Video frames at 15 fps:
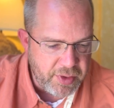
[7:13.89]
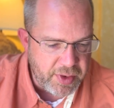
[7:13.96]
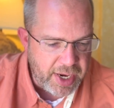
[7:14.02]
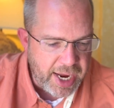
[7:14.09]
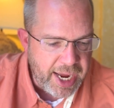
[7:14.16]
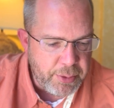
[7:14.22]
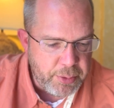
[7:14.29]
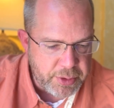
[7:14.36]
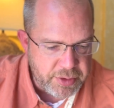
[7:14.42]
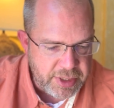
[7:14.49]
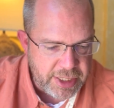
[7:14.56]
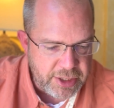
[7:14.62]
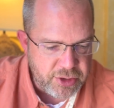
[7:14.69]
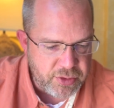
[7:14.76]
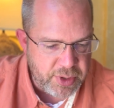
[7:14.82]
then I will
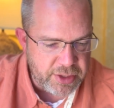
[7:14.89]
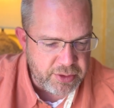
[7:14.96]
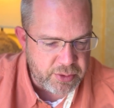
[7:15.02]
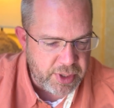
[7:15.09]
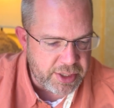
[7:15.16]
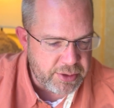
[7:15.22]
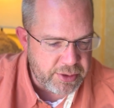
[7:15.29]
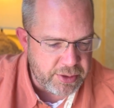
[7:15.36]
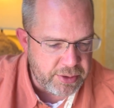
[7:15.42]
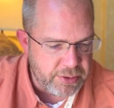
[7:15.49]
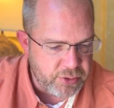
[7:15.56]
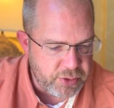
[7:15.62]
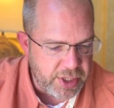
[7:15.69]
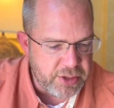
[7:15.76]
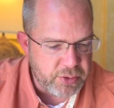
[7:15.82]
teach
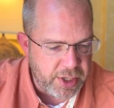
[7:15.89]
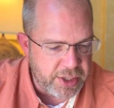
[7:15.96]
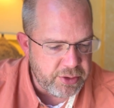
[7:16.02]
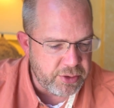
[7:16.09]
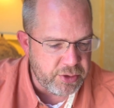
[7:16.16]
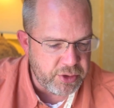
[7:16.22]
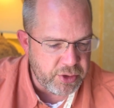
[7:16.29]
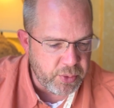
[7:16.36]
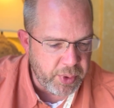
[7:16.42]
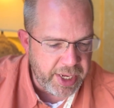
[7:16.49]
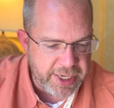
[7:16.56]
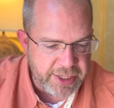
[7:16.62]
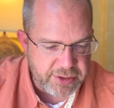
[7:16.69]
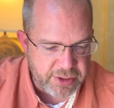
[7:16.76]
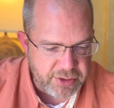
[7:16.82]
transgressors your
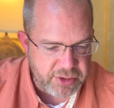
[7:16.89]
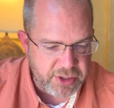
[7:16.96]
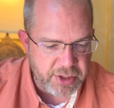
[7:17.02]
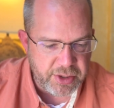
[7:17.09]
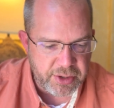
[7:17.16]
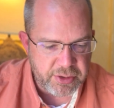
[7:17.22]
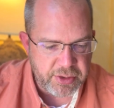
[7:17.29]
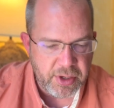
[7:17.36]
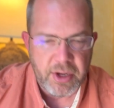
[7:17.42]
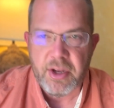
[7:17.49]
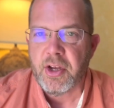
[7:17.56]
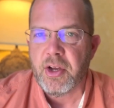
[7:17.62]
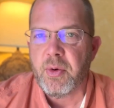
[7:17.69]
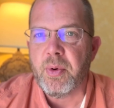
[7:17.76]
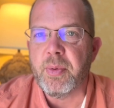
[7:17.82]
ways and sinners
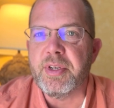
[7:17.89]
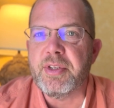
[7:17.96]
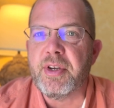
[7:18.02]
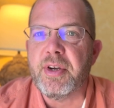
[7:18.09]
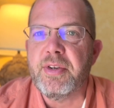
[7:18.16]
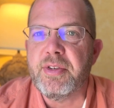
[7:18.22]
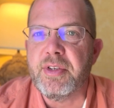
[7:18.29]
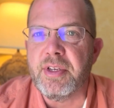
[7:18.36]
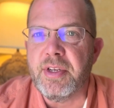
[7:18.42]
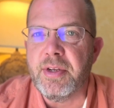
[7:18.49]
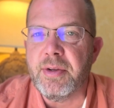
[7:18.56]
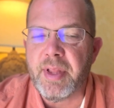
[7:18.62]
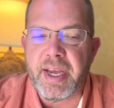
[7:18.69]
will return to you.